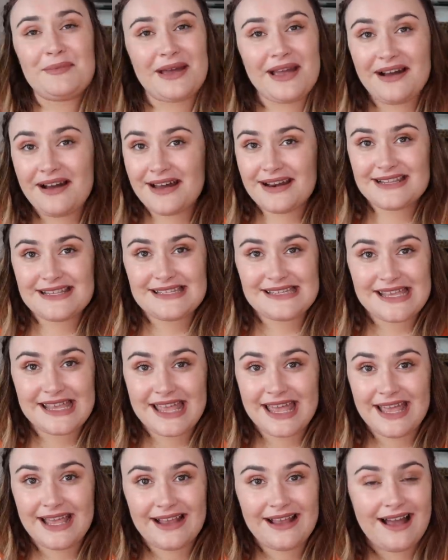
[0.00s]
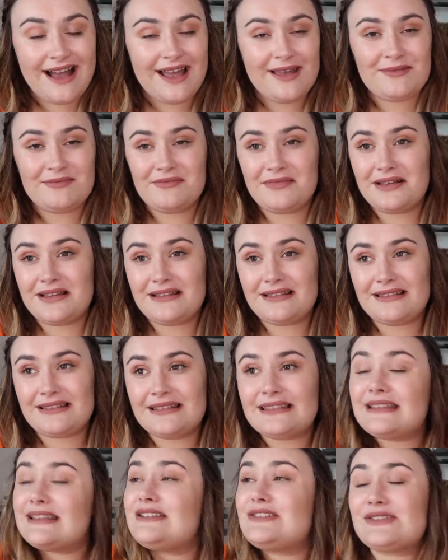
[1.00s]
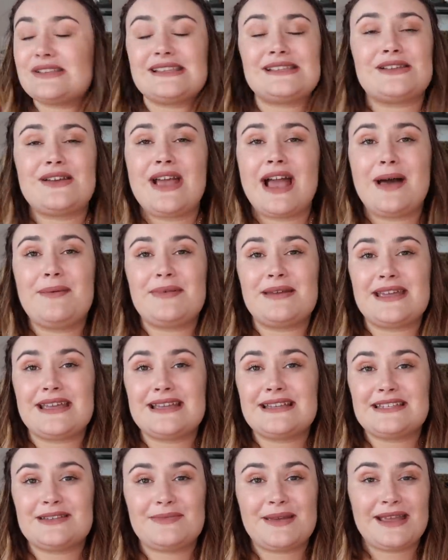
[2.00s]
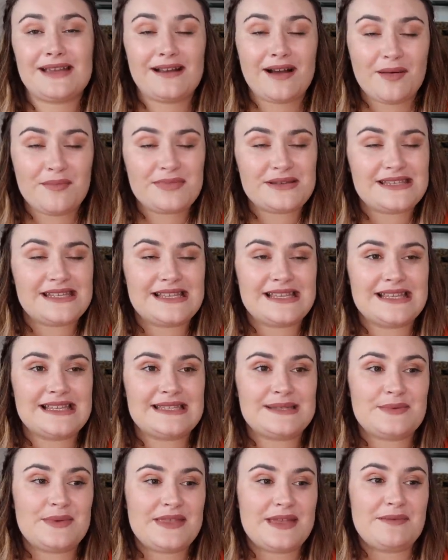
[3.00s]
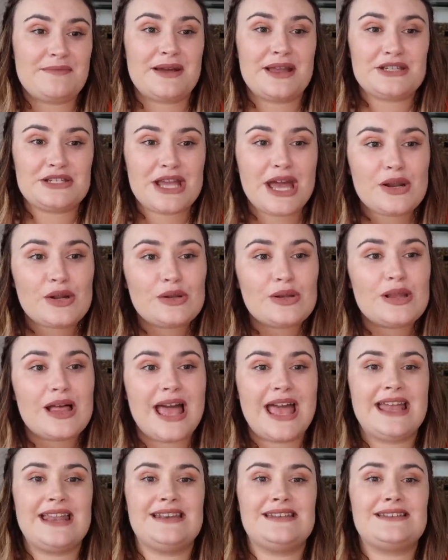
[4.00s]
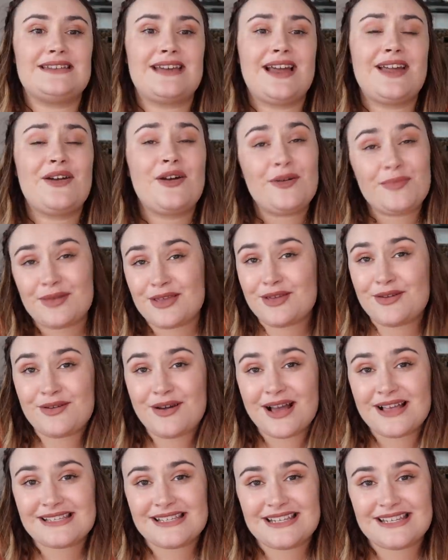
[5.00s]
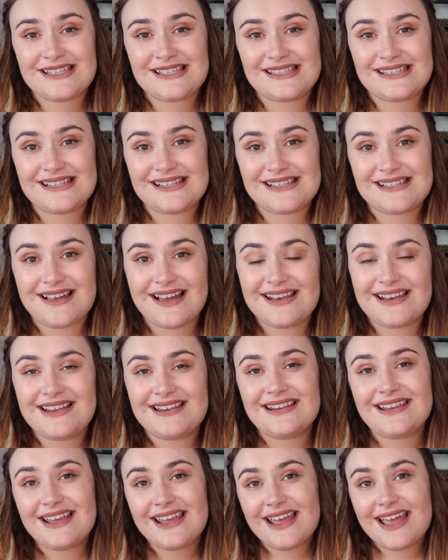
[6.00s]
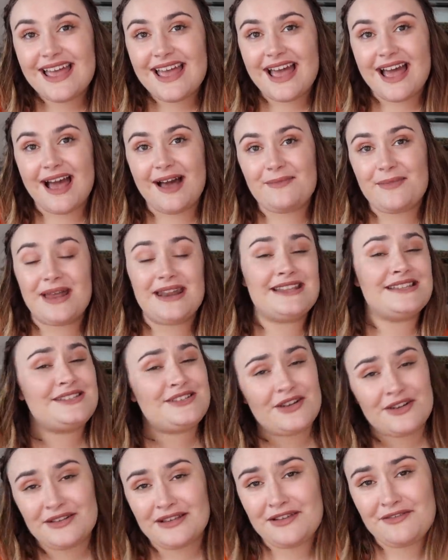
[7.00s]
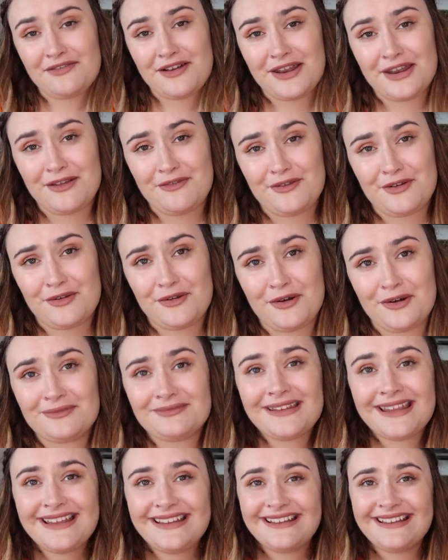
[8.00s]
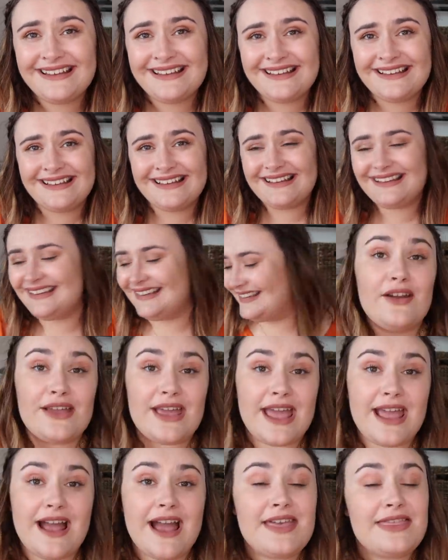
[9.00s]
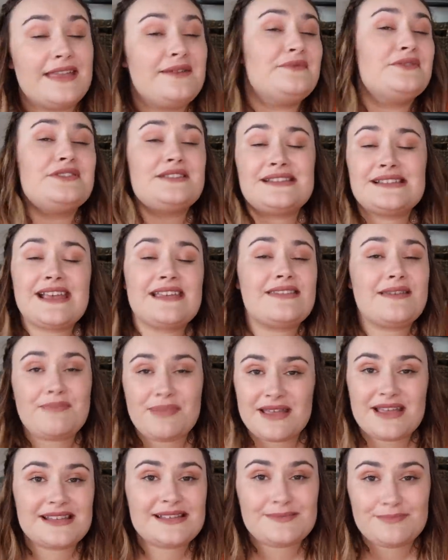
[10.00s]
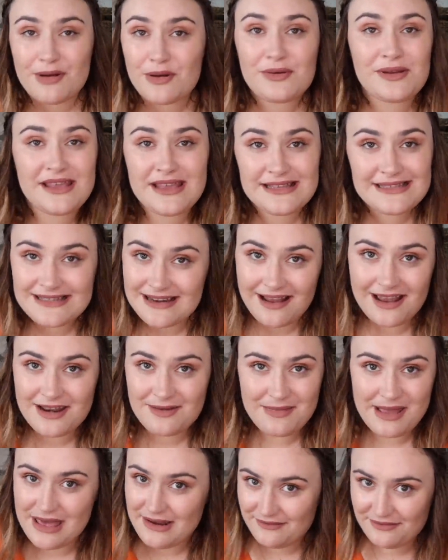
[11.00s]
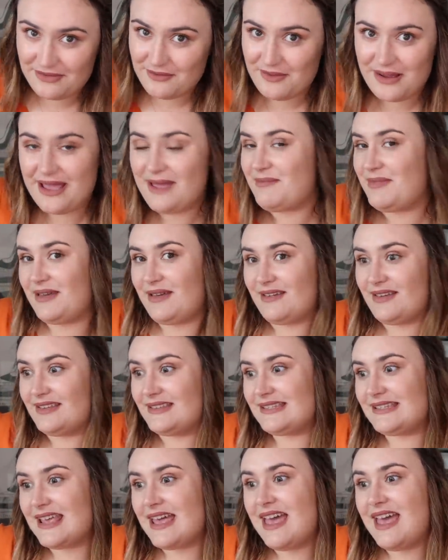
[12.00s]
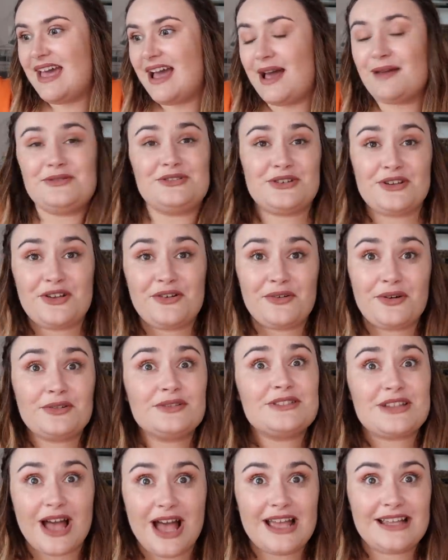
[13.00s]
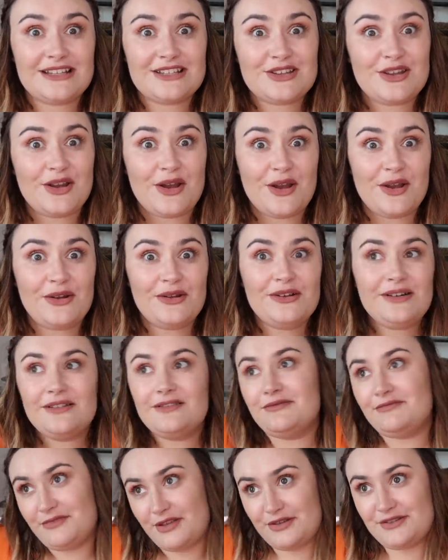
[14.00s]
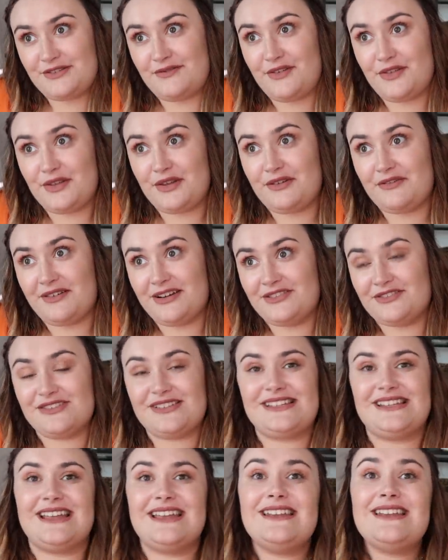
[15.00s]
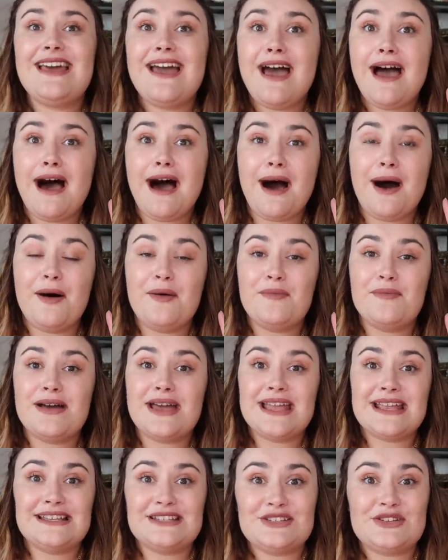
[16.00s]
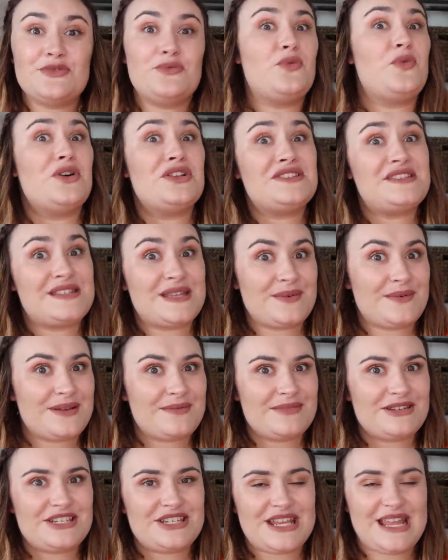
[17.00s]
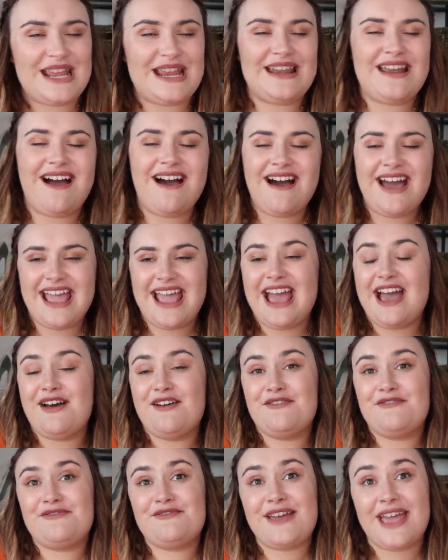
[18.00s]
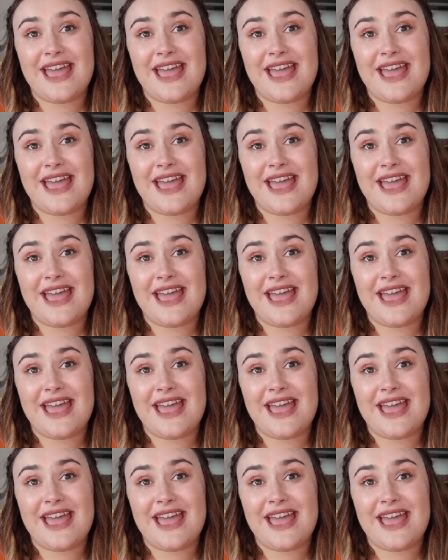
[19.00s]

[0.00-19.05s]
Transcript: My heart is singing. I'm literally so happy to be encompassing this within my channel and I hope that you guys are just as excited um, and it's totally fun if you're not. okay, I think we'll just get the biggest, bulkiest item out of the way because I'm sure you're all dying to know those of you that are interested um, into what sewing machine I have